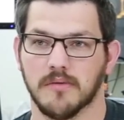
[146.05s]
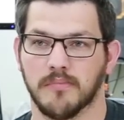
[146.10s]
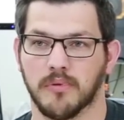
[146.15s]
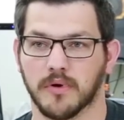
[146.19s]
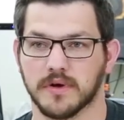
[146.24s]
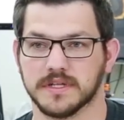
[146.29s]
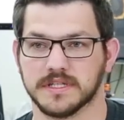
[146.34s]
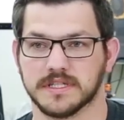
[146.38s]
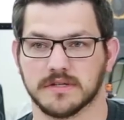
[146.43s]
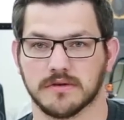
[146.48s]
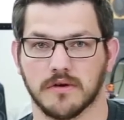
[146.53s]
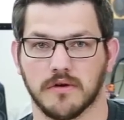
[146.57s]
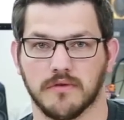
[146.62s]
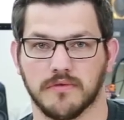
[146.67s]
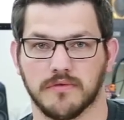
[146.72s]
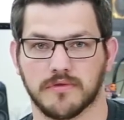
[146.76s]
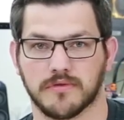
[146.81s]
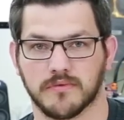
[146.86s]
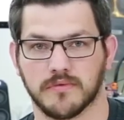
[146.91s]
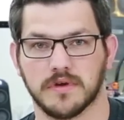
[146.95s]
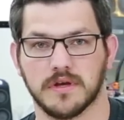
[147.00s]

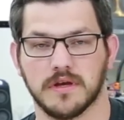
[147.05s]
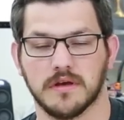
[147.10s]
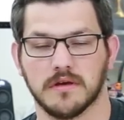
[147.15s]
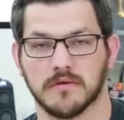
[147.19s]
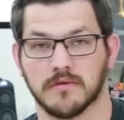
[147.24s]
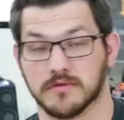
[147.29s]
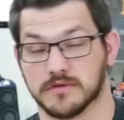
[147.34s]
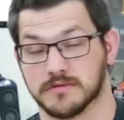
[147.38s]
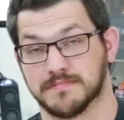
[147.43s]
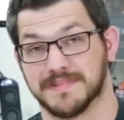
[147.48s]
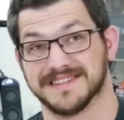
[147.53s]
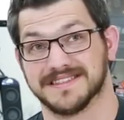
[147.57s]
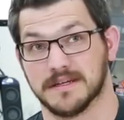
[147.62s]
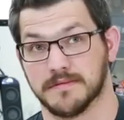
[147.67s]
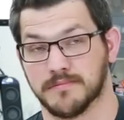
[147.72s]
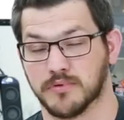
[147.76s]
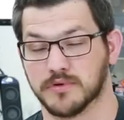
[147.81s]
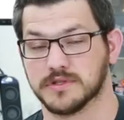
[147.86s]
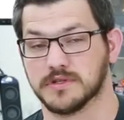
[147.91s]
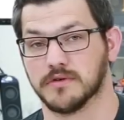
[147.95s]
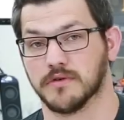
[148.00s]
0.03, or if I say
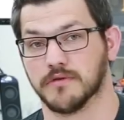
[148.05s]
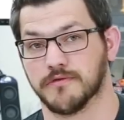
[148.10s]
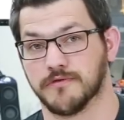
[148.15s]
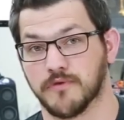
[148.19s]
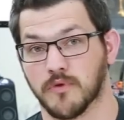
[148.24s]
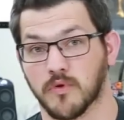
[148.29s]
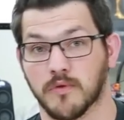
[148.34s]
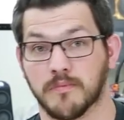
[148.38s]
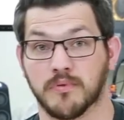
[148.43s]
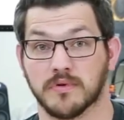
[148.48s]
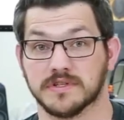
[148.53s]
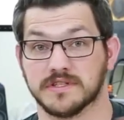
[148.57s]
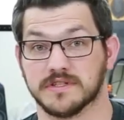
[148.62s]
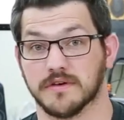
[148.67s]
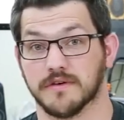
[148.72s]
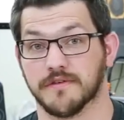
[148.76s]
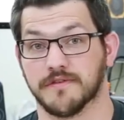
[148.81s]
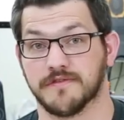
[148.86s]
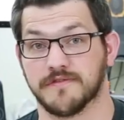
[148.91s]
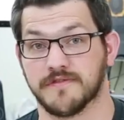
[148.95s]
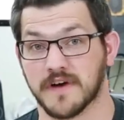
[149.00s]
0.04,
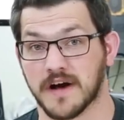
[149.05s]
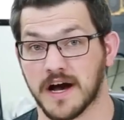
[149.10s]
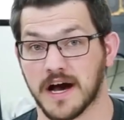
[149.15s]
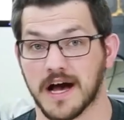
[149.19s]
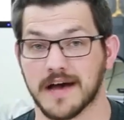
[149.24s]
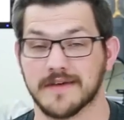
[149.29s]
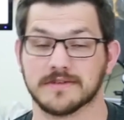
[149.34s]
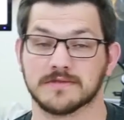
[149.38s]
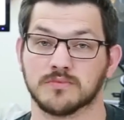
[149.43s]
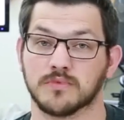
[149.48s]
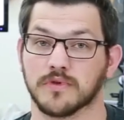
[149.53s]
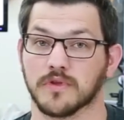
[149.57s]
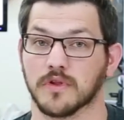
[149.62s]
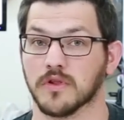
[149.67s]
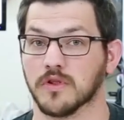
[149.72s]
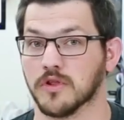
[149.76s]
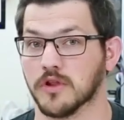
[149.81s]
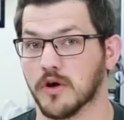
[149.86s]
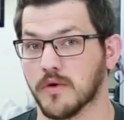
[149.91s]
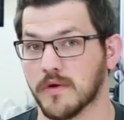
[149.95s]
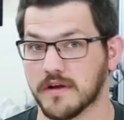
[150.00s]
0.05 is more of the
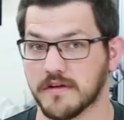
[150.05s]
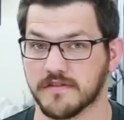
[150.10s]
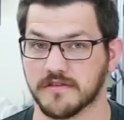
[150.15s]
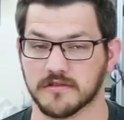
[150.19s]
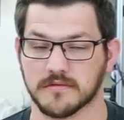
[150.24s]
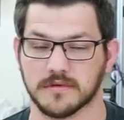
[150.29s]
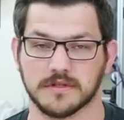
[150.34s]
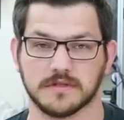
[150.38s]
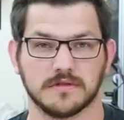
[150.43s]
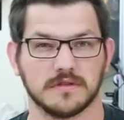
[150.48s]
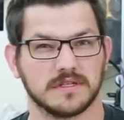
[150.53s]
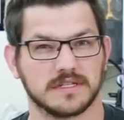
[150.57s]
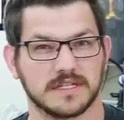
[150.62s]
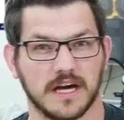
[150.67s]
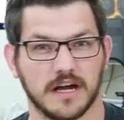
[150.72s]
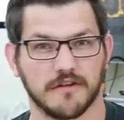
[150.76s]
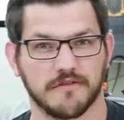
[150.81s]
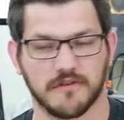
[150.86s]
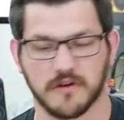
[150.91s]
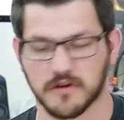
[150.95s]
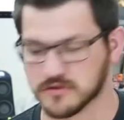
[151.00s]
low-end filaments. So this
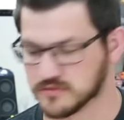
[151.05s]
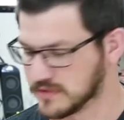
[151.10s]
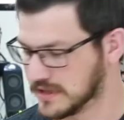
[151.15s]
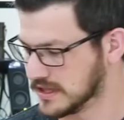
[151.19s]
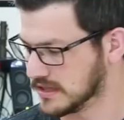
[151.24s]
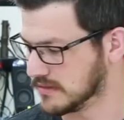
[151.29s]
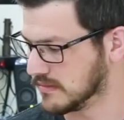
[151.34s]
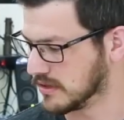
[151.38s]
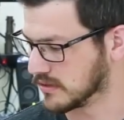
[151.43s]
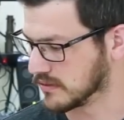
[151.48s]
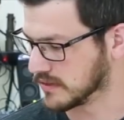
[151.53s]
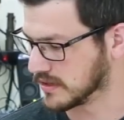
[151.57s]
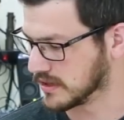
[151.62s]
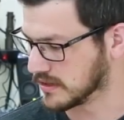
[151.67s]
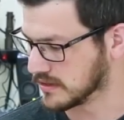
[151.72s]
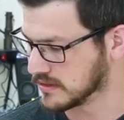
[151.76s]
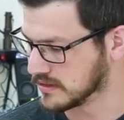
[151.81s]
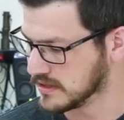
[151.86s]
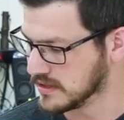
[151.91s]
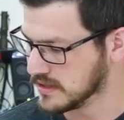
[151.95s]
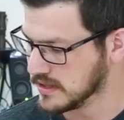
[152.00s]
kind of falls right in the middle
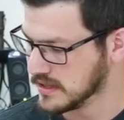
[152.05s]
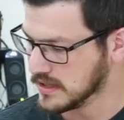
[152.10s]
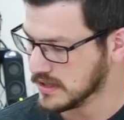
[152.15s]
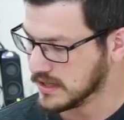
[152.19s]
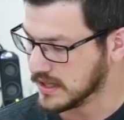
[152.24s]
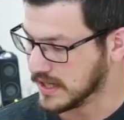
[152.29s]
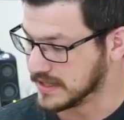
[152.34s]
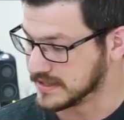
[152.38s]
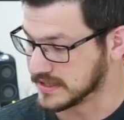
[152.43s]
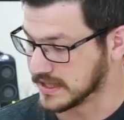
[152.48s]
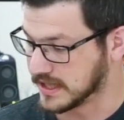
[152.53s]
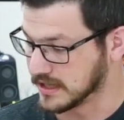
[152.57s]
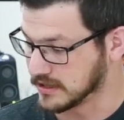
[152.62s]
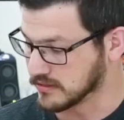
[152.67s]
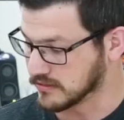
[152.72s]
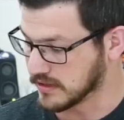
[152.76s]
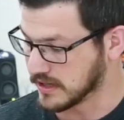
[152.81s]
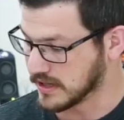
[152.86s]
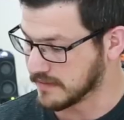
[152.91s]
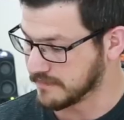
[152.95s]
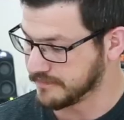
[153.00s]
there. It's a
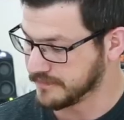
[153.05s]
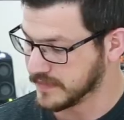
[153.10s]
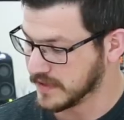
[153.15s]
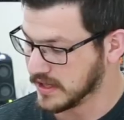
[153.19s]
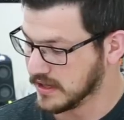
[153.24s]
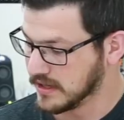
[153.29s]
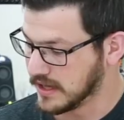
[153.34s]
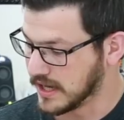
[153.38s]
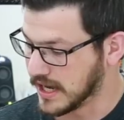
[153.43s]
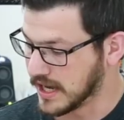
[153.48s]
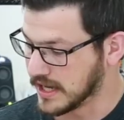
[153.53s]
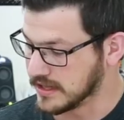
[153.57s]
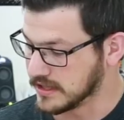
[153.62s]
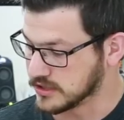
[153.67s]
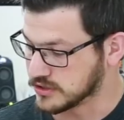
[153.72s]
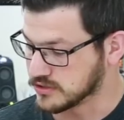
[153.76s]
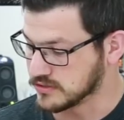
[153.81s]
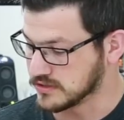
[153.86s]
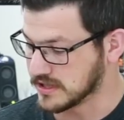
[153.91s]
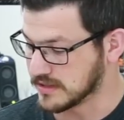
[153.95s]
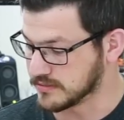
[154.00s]
kilogram, and the
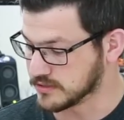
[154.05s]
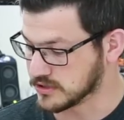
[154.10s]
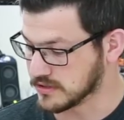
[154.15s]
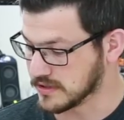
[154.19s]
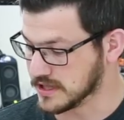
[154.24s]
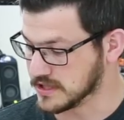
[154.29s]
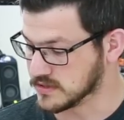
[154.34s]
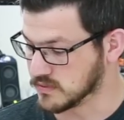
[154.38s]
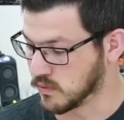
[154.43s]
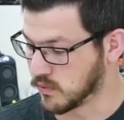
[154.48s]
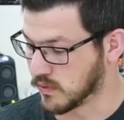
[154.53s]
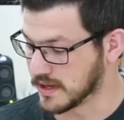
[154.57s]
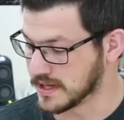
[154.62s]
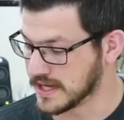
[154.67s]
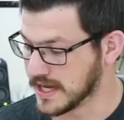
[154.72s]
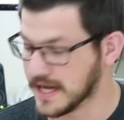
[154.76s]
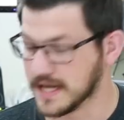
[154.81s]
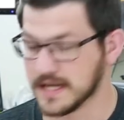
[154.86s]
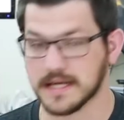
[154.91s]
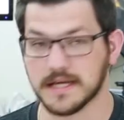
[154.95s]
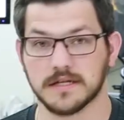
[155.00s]
extrude temperature is
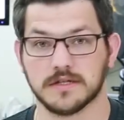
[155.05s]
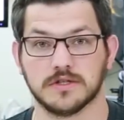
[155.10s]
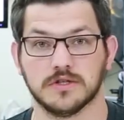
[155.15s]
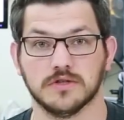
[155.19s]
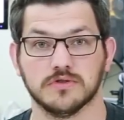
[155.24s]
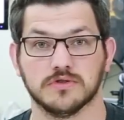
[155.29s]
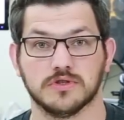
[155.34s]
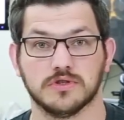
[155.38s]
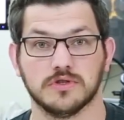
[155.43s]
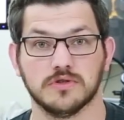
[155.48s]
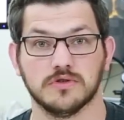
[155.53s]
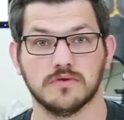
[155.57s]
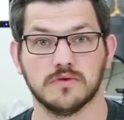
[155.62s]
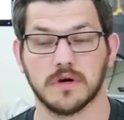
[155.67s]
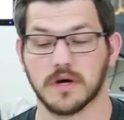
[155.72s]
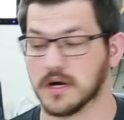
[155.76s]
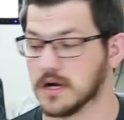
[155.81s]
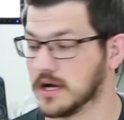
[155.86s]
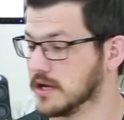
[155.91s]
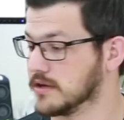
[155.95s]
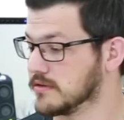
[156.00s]
180 to
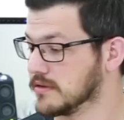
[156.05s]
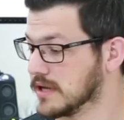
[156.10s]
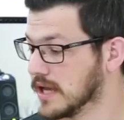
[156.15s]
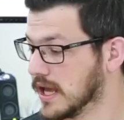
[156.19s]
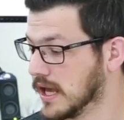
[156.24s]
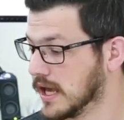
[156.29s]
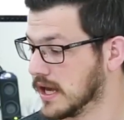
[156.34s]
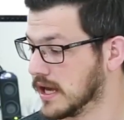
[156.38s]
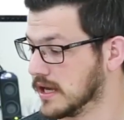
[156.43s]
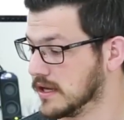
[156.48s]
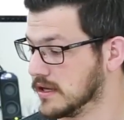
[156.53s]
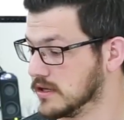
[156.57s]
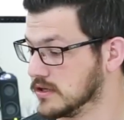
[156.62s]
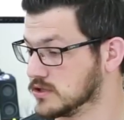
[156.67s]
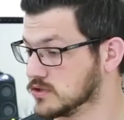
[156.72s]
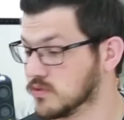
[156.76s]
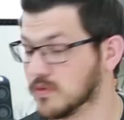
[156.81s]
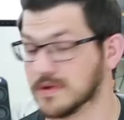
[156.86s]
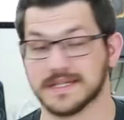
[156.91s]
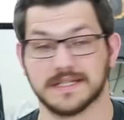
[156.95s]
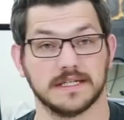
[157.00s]

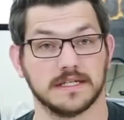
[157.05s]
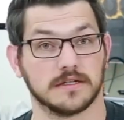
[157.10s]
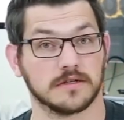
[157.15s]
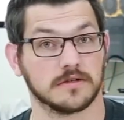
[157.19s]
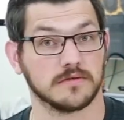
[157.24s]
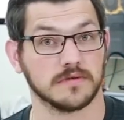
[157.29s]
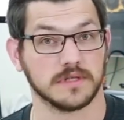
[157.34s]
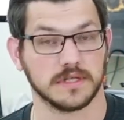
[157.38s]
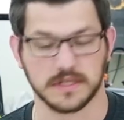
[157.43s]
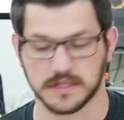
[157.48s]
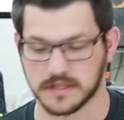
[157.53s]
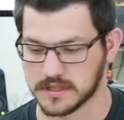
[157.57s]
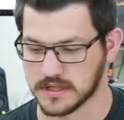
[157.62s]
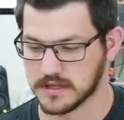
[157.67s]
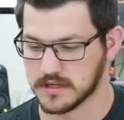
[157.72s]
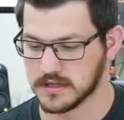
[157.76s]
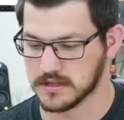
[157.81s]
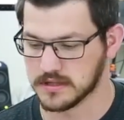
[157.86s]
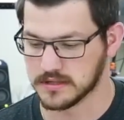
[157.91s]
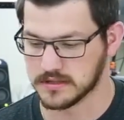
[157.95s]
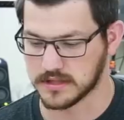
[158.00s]
220 degrees
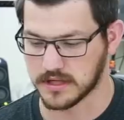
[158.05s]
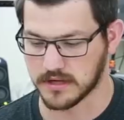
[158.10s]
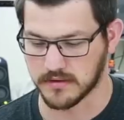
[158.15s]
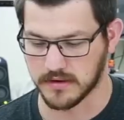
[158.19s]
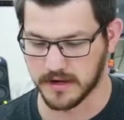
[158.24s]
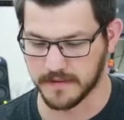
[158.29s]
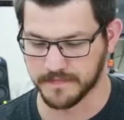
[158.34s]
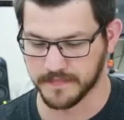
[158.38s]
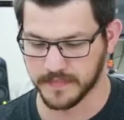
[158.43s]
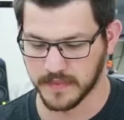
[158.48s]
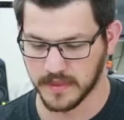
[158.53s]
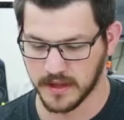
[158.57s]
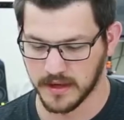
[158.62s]
centigrade.